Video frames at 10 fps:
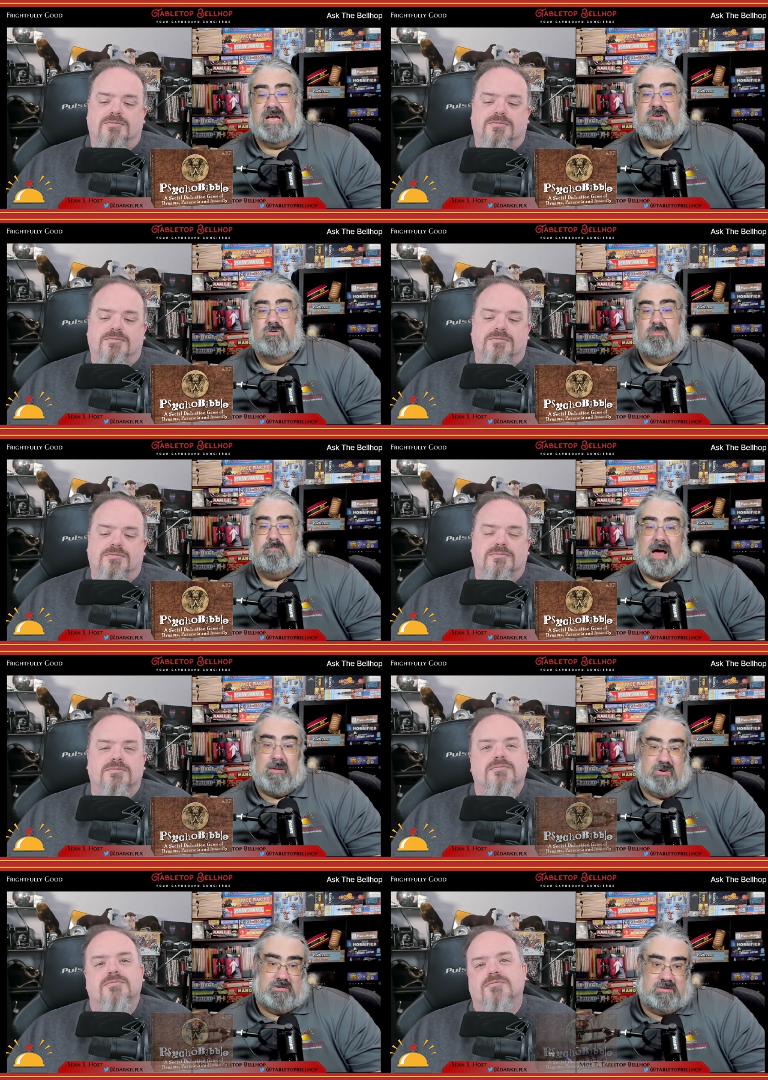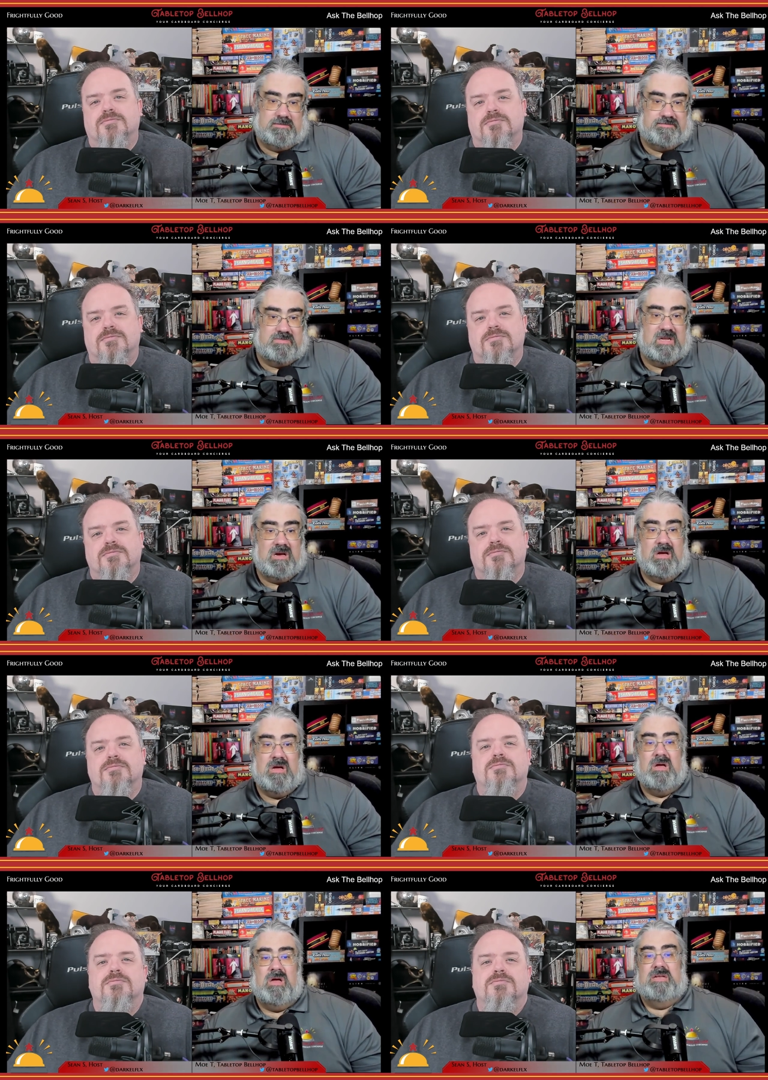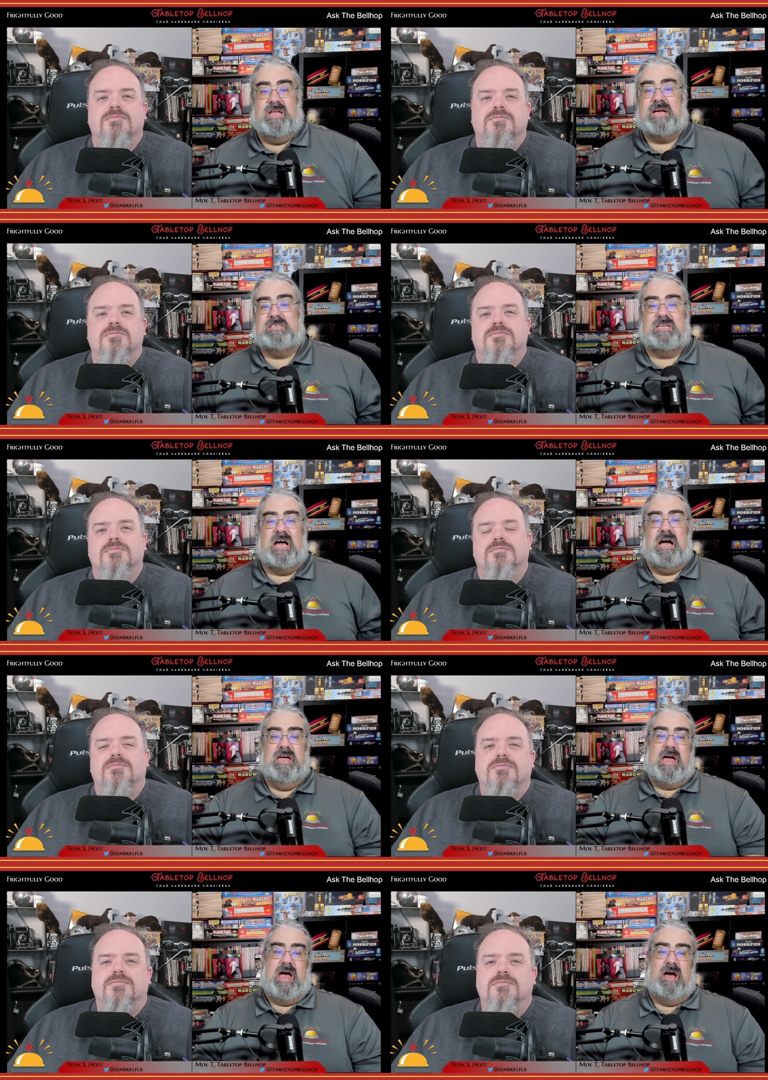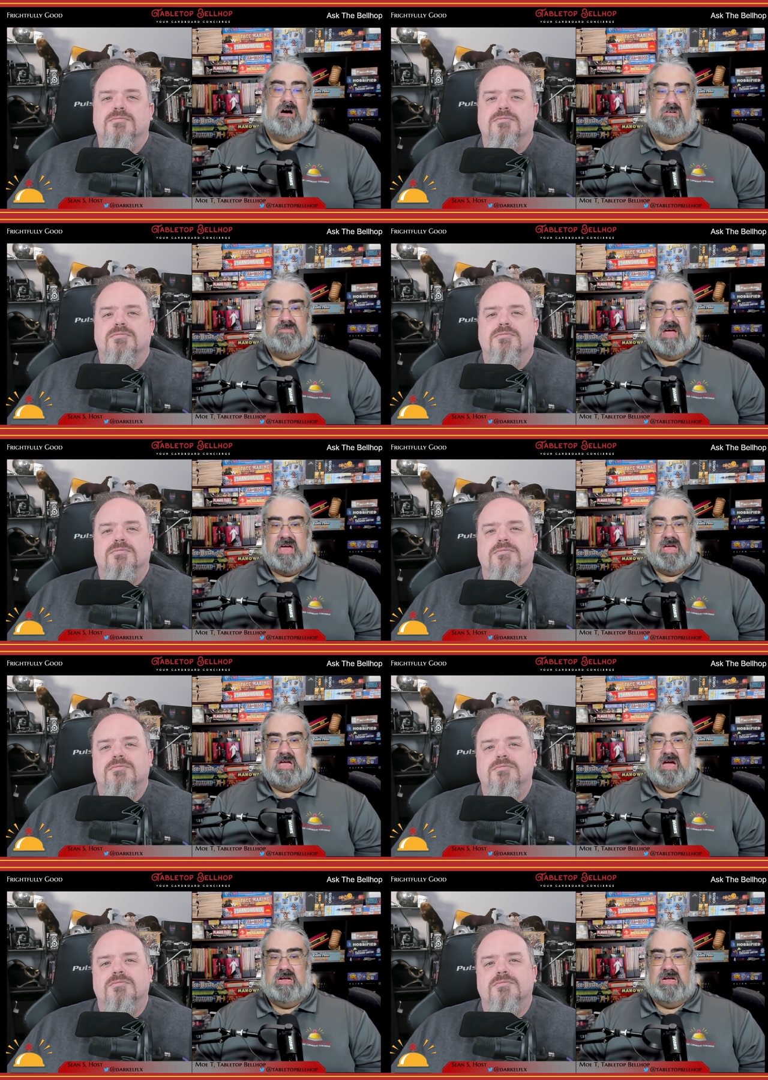Speaker 1: Cycle Babble. Next, I have a